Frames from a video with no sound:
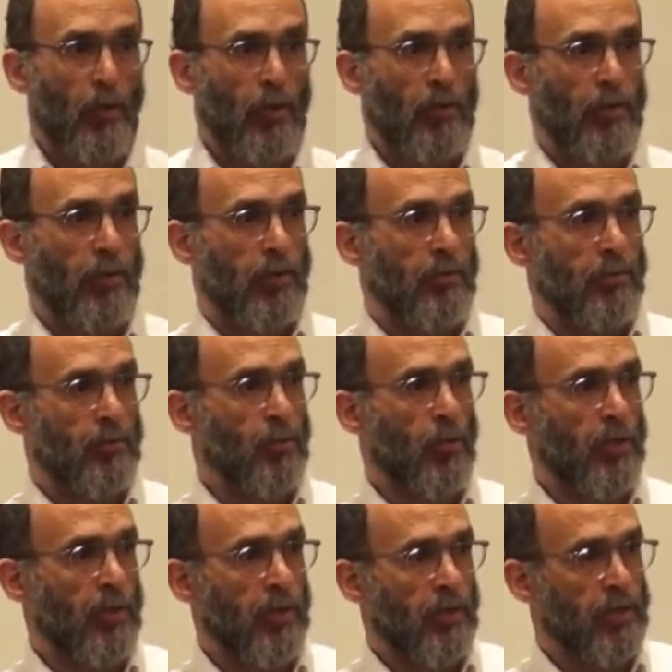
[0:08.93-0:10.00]
We were
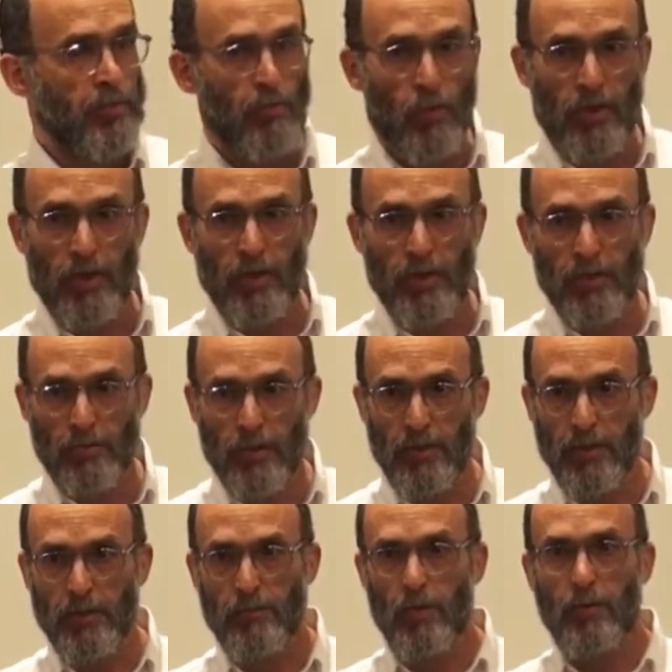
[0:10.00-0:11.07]
talking this morning, the
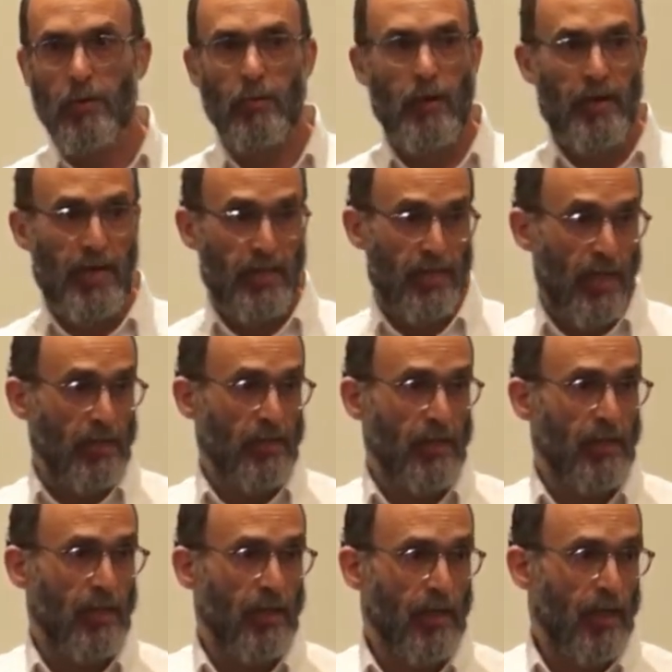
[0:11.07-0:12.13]
speaker spoke about
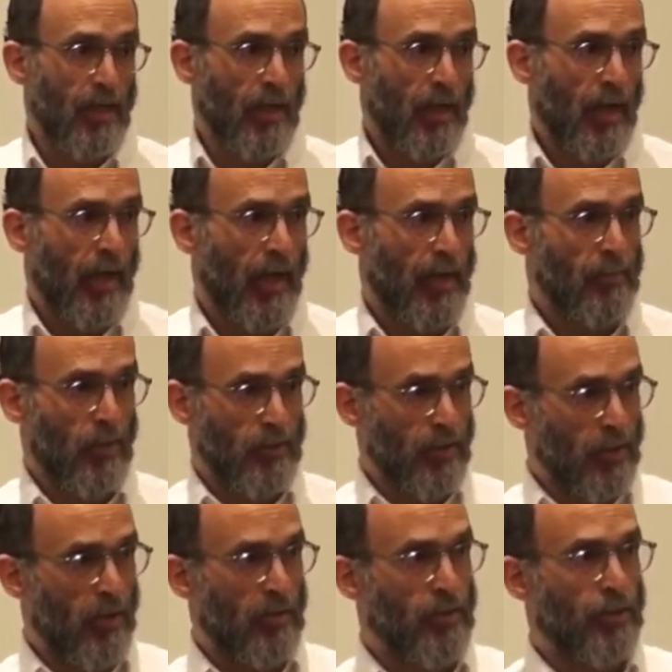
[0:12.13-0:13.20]
identity and
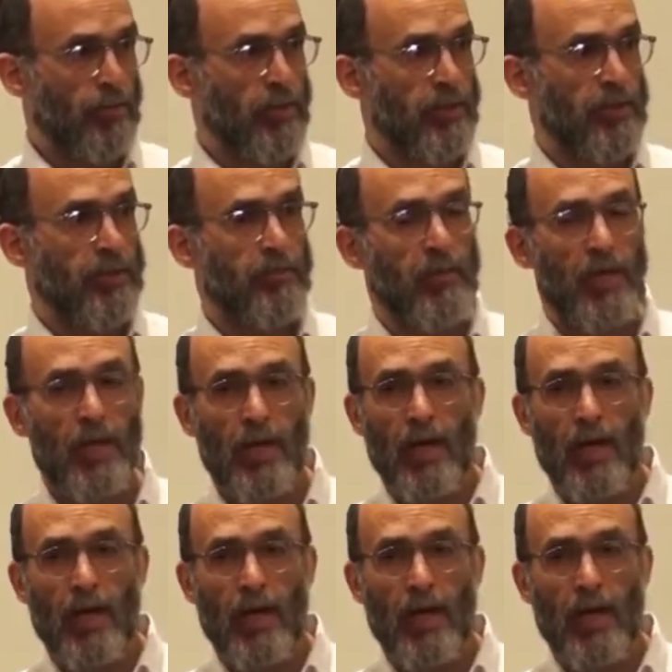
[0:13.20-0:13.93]
multiculturalism.